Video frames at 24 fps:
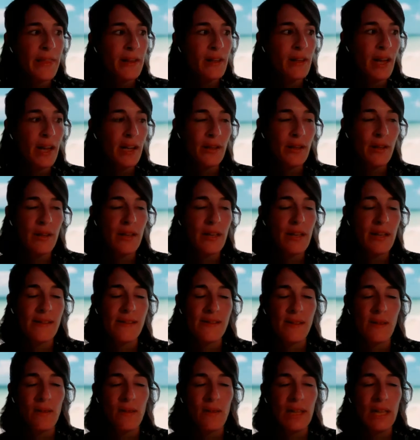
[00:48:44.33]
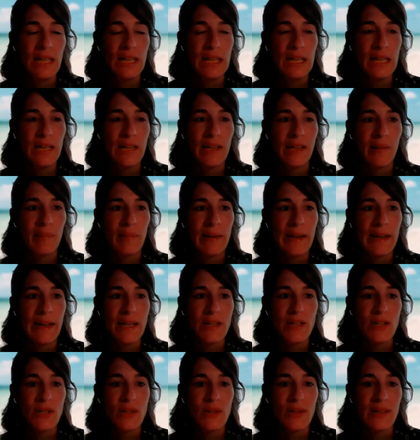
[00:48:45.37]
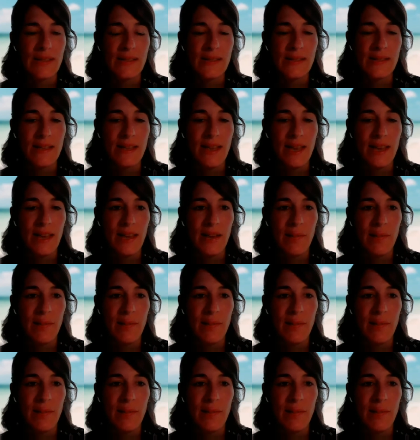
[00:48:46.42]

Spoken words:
I don't think it's only applied to LCA.